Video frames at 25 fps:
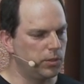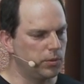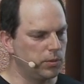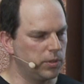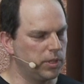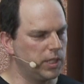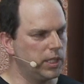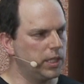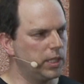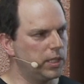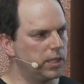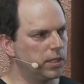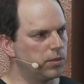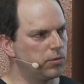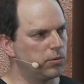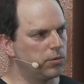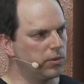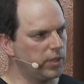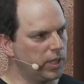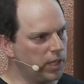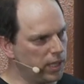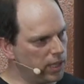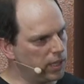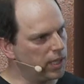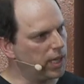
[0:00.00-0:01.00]
You need a
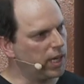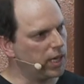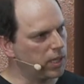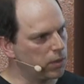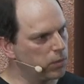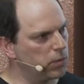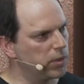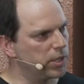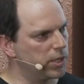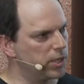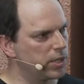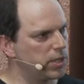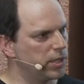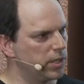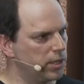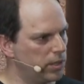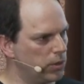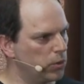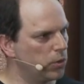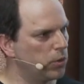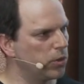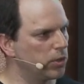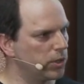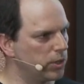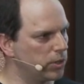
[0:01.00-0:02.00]
real language
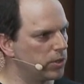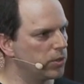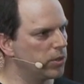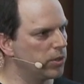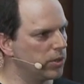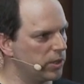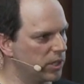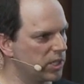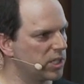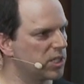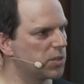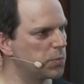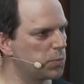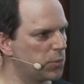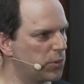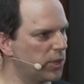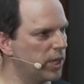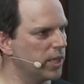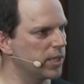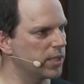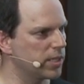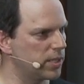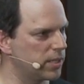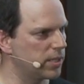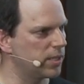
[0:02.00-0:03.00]
in order to
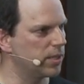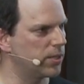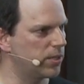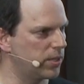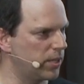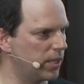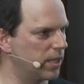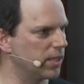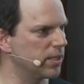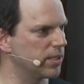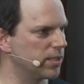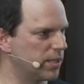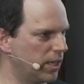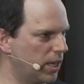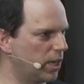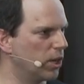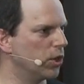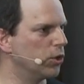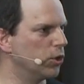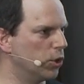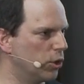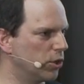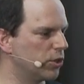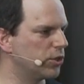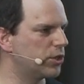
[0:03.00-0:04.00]
express the things that
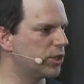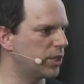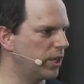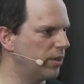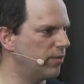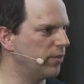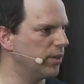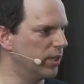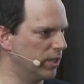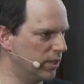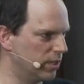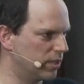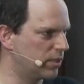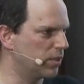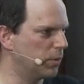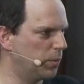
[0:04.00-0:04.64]
are non-trivial.